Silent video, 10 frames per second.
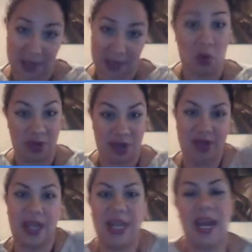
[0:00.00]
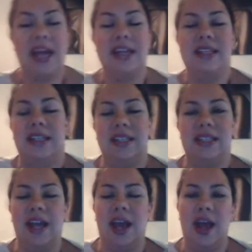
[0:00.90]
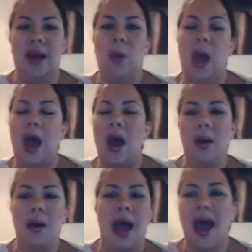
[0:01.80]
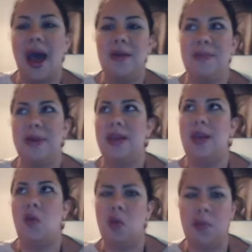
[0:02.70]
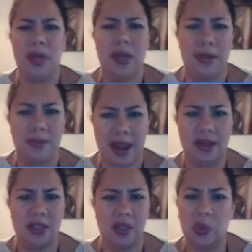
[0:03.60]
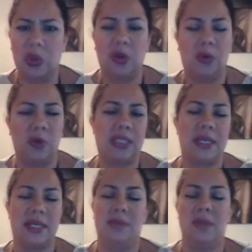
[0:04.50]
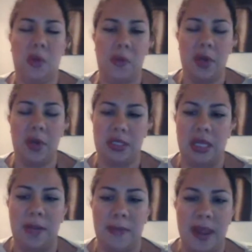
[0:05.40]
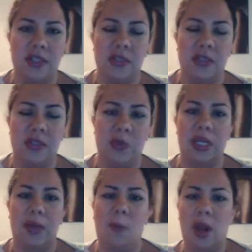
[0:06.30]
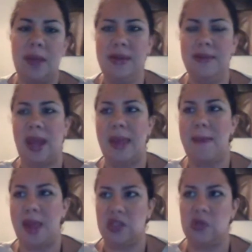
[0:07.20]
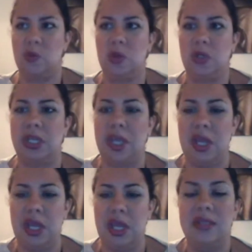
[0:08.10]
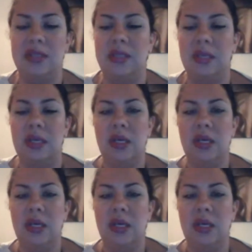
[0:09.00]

because I'm a woman, and it's how to be a woman in a man's world, or what it's like to be a woman in a man's world. And what I mean by a man's world is